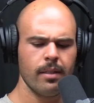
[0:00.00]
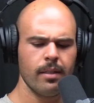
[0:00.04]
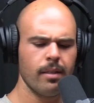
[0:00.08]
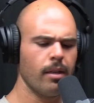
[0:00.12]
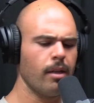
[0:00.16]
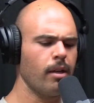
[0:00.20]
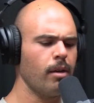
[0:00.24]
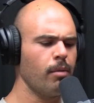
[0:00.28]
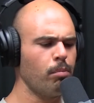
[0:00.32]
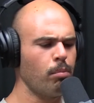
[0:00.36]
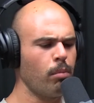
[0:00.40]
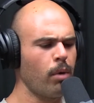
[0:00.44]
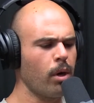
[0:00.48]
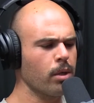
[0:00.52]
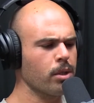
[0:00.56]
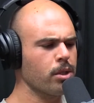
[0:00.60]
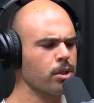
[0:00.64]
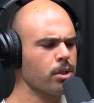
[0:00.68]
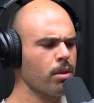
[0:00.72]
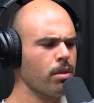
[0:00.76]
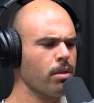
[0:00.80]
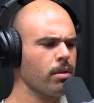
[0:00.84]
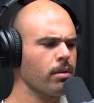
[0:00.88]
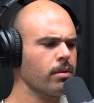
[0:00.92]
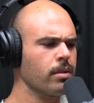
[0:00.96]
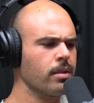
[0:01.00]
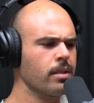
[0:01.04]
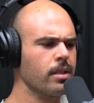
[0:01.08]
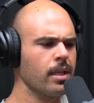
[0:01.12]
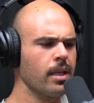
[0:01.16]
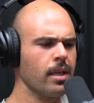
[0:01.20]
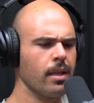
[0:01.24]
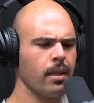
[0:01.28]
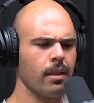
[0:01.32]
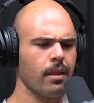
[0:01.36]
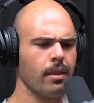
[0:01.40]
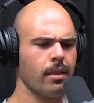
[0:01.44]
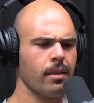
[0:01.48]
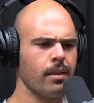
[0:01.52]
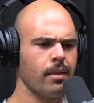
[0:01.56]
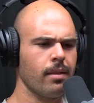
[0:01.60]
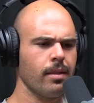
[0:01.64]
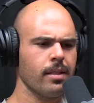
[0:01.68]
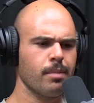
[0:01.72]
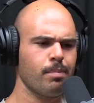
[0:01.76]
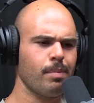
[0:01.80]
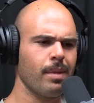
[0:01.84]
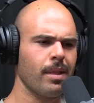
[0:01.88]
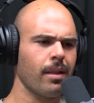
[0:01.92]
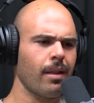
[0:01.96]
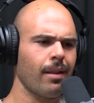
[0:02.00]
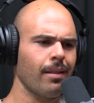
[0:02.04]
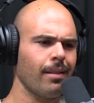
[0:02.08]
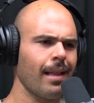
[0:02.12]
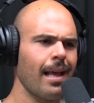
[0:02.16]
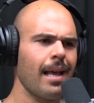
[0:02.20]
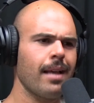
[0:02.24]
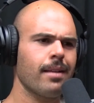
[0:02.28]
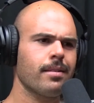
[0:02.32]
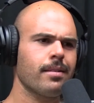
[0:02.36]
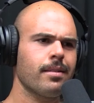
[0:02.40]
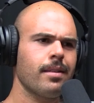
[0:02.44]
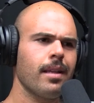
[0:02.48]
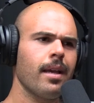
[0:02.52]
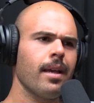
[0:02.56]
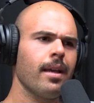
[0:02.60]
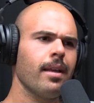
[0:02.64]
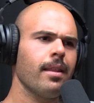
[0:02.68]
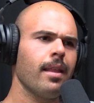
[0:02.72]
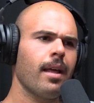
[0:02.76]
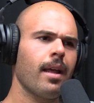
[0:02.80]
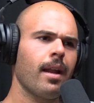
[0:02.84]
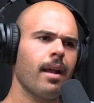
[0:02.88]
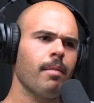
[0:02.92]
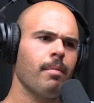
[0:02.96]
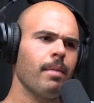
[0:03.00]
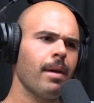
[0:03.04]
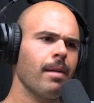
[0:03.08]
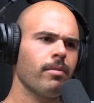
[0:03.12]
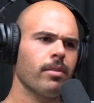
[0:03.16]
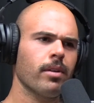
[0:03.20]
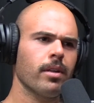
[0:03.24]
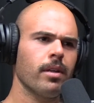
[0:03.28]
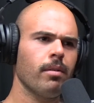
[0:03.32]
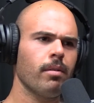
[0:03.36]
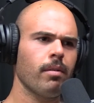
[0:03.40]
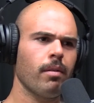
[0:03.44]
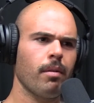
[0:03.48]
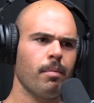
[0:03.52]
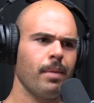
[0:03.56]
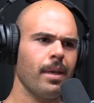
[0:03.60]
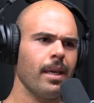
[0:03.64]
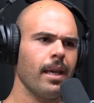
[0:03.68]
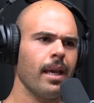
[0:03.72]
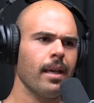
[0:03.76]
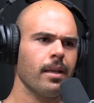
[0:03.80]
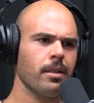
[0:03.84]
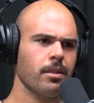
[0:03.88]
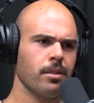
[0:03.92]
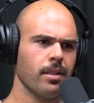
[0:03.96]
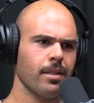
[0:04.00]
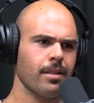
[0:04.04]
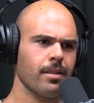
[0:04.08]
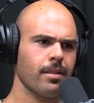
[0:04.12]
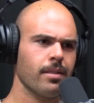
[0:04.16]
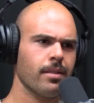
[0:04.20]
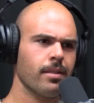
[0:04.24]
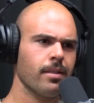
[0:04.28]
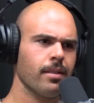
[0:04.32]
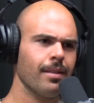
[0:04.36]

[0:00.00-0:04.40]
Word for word: uh, March 13th has been the last day that I'm ever going to be anxious.